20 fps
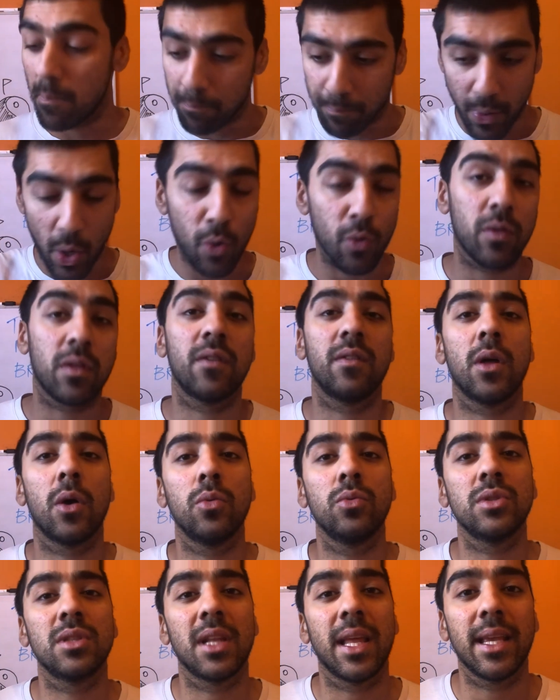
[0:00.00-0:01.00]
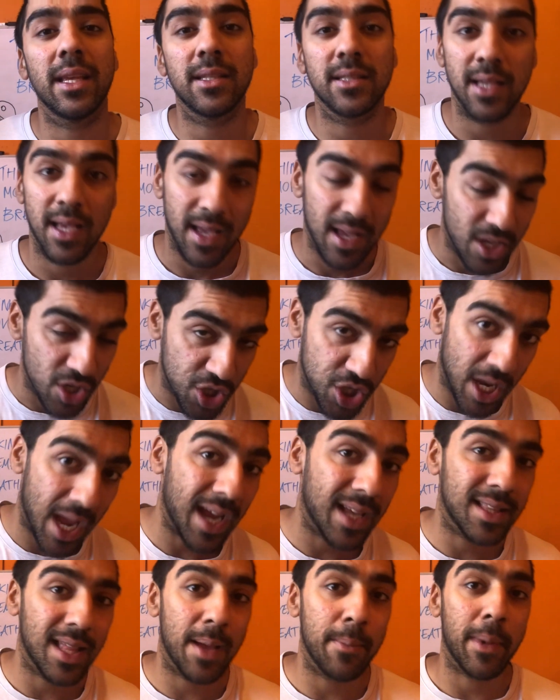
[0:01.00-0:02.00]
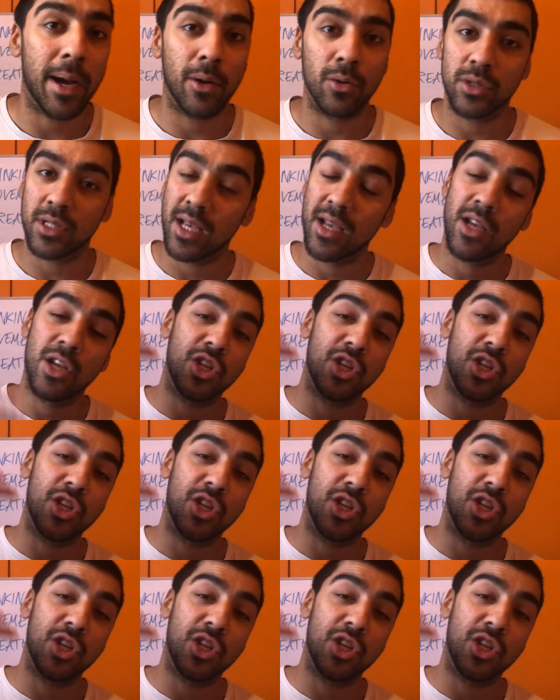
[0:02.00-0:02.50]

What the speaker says: Both of those links, check them out.